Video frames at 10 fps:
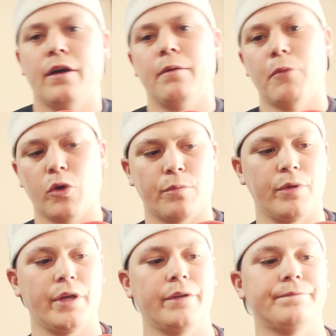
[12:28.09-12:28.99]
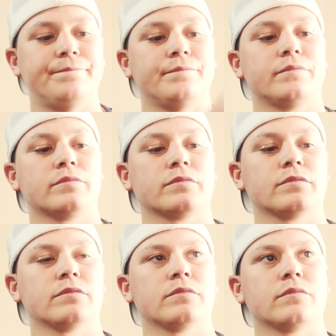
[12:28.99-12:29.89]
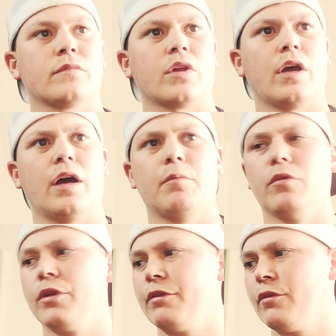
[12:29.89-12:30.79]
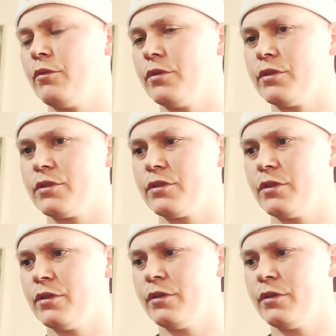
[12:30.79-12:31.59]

motor plate. I believe it was,